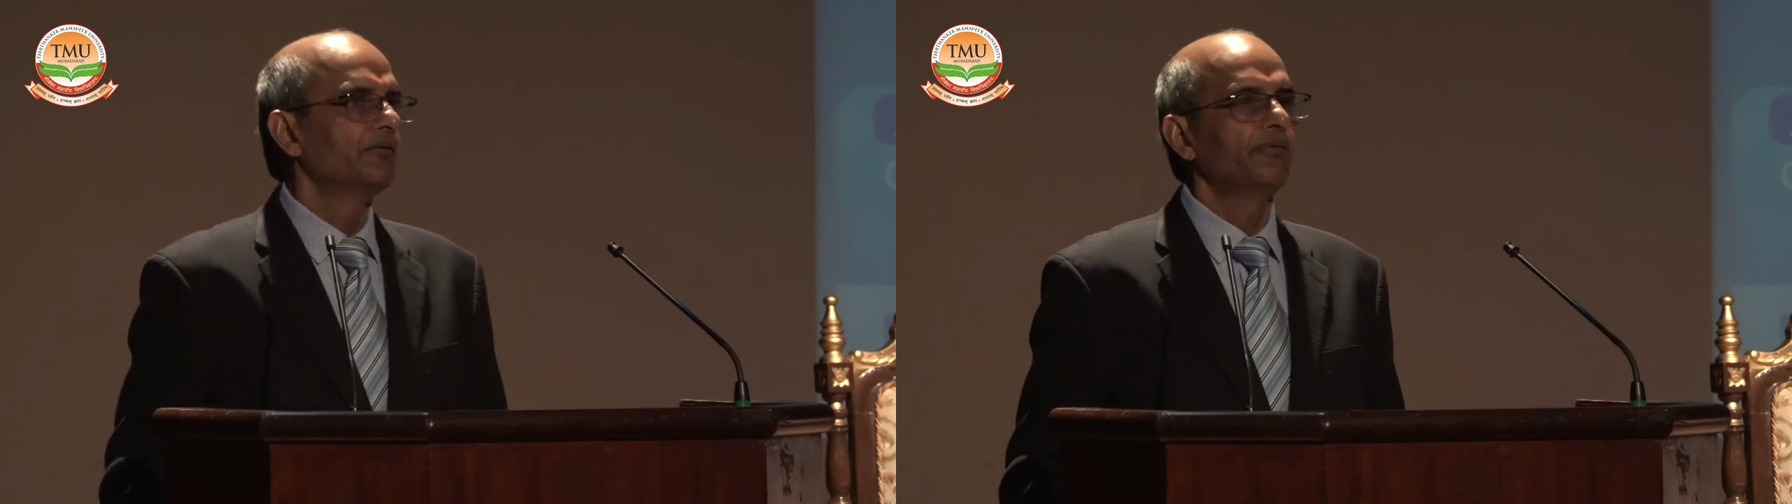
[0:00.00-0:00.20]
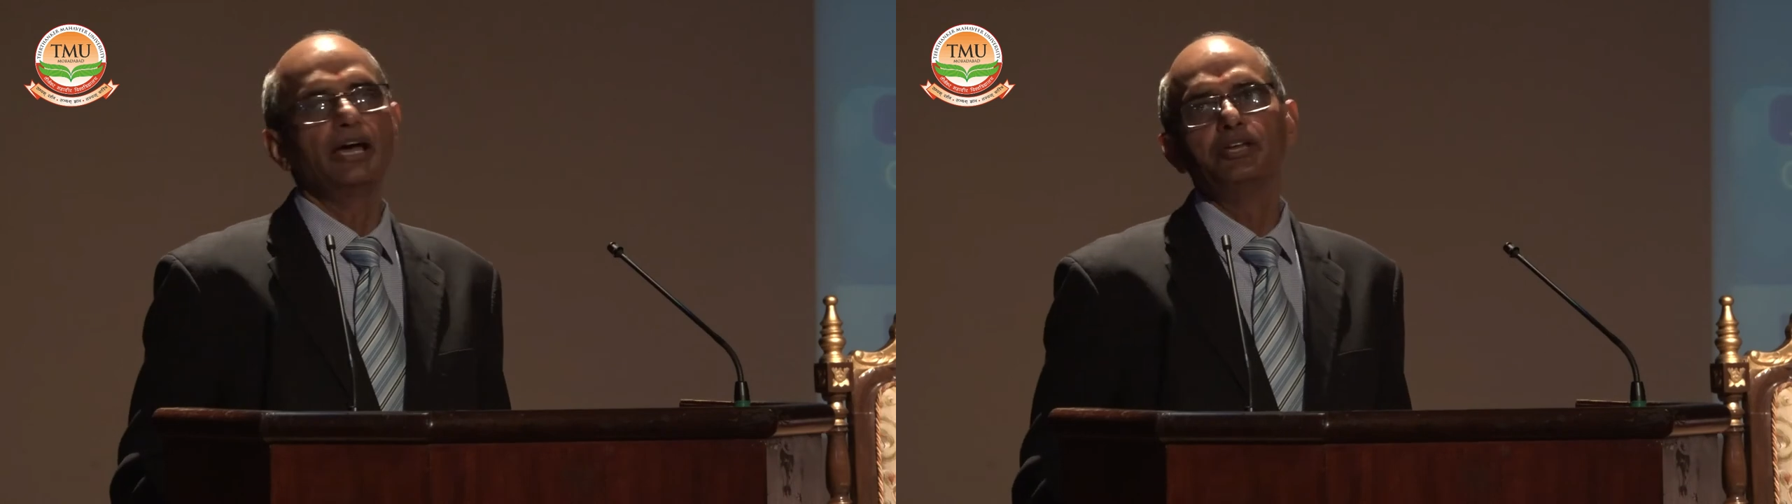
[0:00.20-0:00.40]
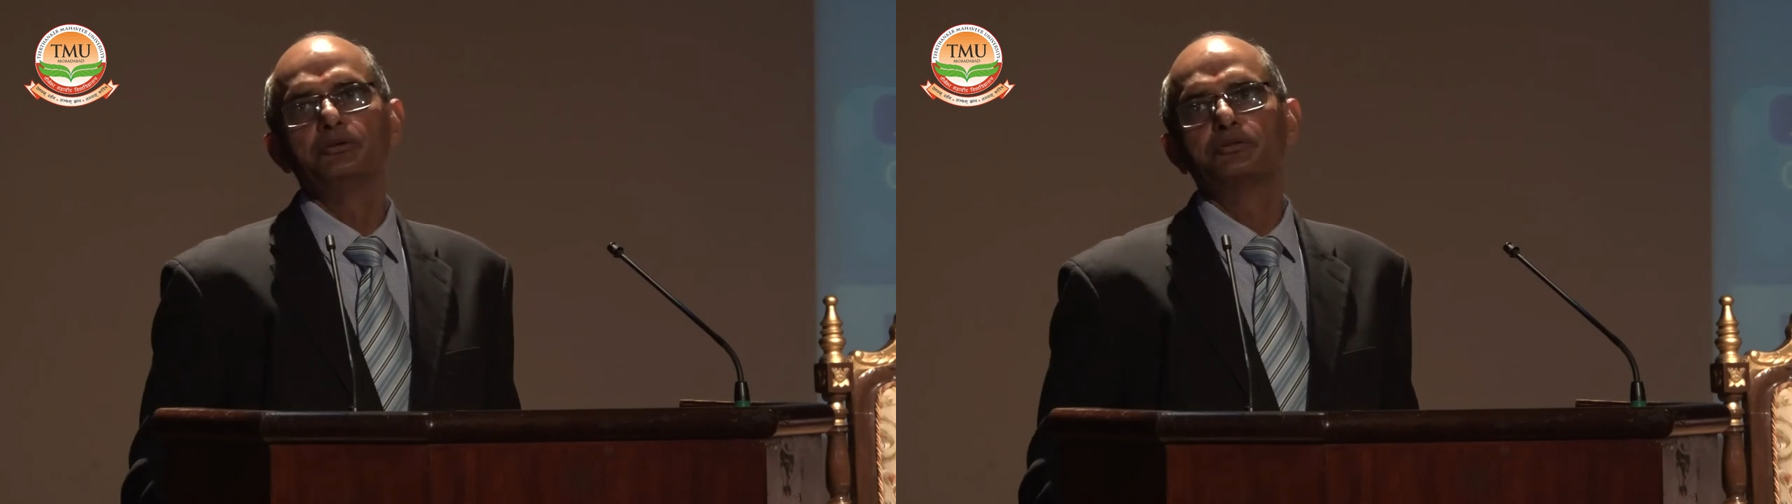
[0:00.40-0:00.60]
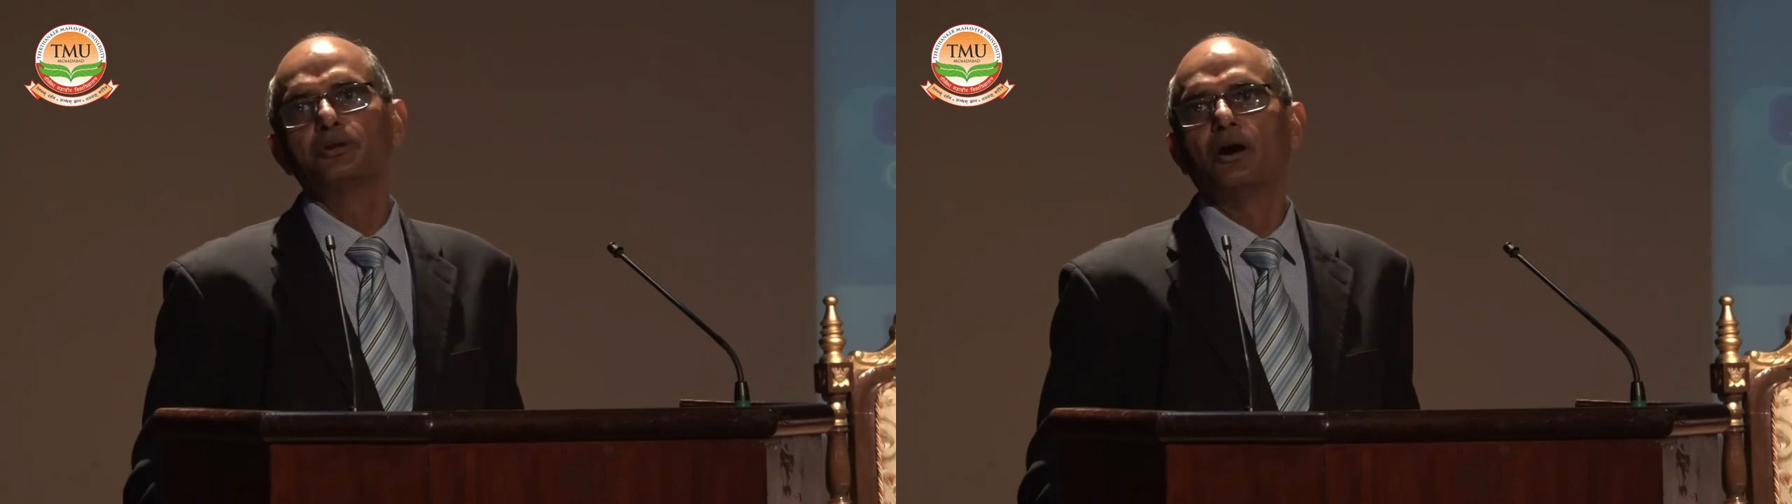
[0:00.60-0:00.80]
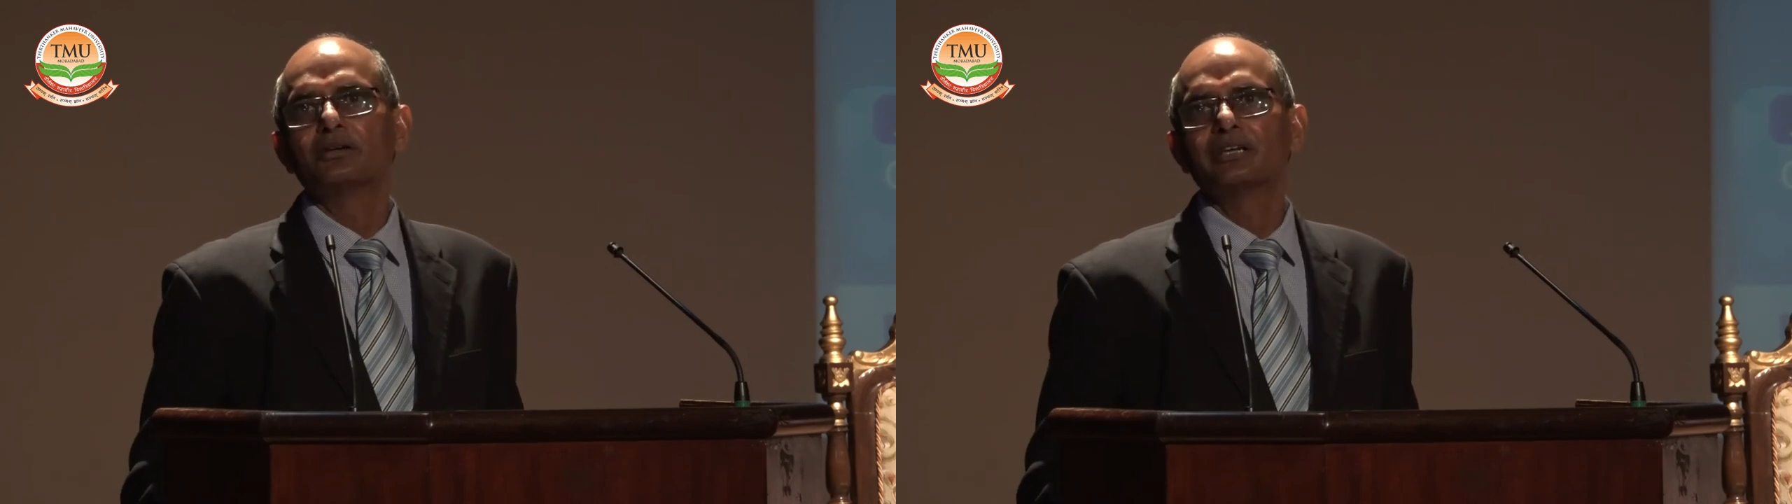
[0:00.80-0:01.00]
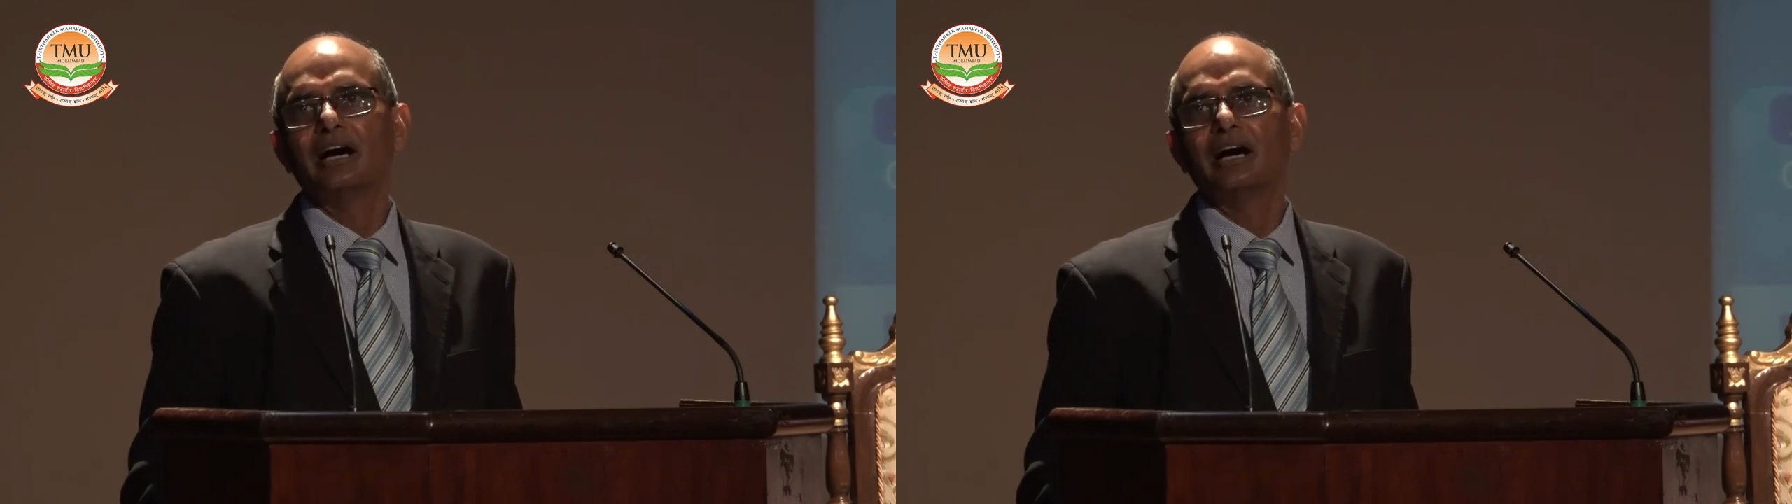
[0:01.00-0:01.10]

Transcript: where you do not